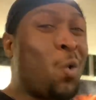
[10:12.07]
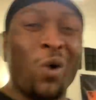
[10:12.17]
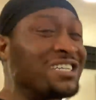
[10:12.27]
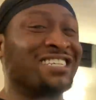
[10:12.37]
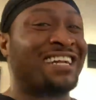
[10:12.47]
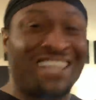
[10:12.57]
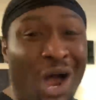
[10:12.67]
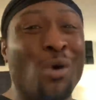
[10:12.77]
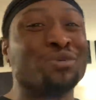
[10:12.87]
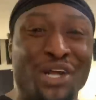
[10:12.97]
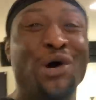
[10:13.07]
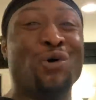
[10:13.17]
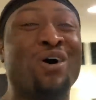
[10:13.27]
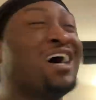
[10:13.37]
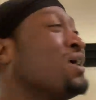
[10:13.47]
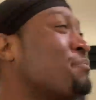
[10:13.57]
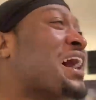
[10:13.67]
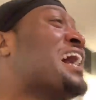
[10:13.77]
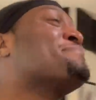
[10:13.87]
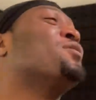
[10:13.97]
What you don't do?
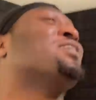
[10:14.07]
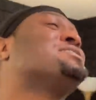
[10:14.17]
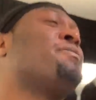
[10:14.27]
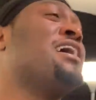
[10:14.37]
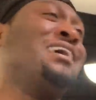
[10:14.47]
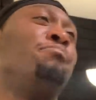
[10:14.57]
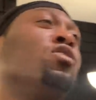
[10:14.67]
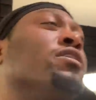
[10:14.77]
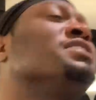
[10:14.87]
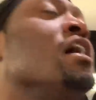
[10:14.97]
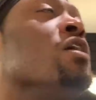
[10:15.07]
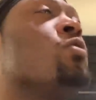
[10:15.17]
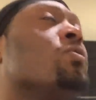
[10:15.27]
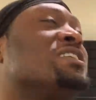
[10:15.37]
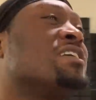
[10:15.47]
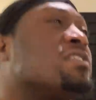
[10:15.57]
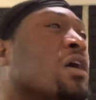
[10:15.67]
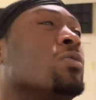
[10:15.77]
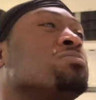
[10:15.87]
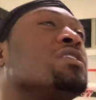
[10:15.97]
Bad boys, bad boys. What you
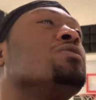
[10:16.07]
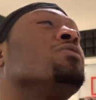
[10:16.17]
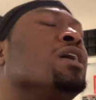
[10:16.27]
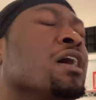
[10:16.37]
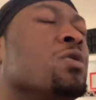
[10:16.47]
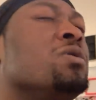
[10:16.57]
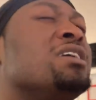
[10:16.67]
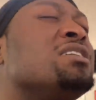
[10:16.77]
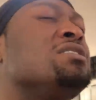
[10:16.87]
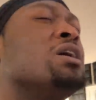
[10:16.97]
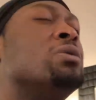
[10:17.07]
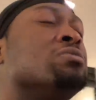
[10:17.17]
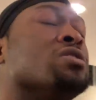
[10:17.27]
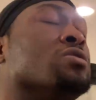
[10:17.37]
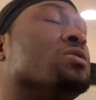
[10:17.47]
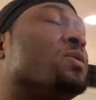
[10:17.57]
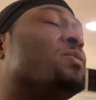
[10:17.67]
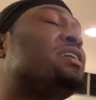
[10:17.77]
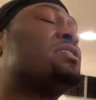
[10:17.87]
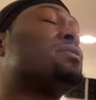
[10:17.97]
don't do? What you don't do when
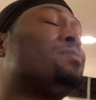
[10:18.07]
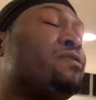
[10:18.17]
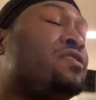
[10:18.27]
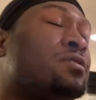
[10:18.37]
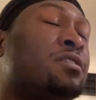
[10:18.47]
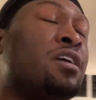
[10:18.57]
we come for